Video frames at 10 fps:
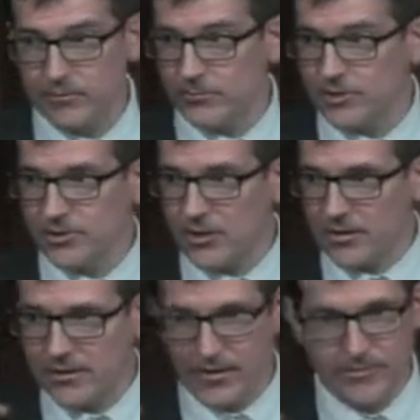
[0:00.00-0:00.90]
We're just
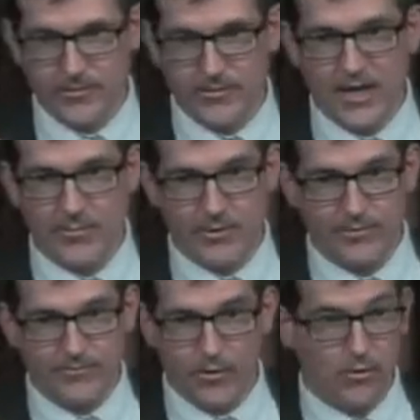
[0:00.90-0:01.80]
talking about time on the
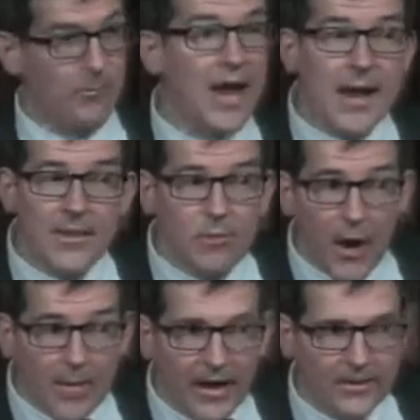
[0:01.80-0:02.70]
phone, maybe
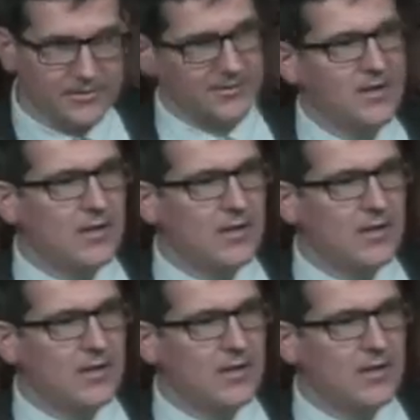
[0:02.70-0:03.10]
WebEx.